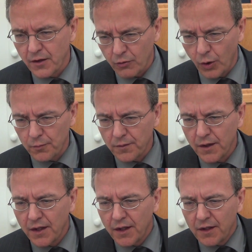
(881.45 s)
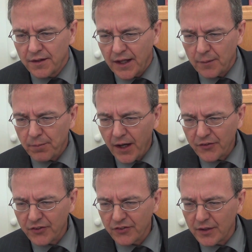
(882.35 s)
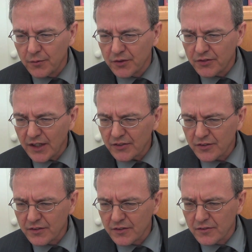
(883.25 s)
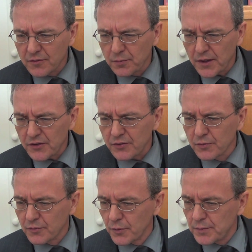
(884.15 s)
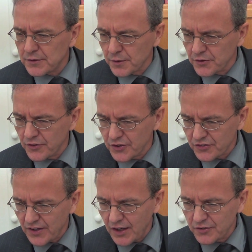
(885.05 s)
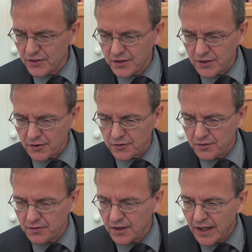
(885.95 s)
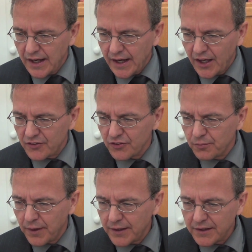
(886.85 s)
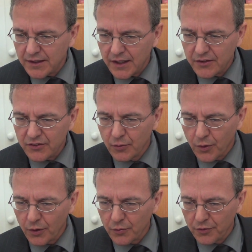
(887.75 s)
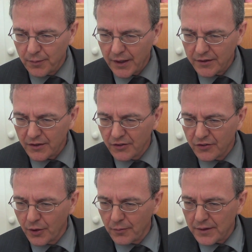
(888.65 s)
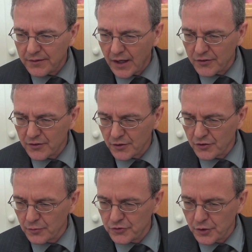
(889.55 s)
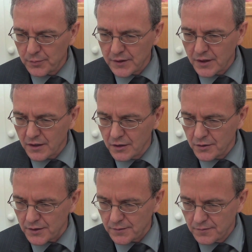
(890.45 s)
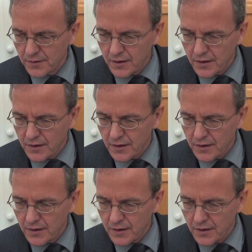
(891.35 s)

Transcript: Quote, "That apostasy which takes place will be during the 6,000 years. As many days the world was made, in so many thousand years it shall be concluded.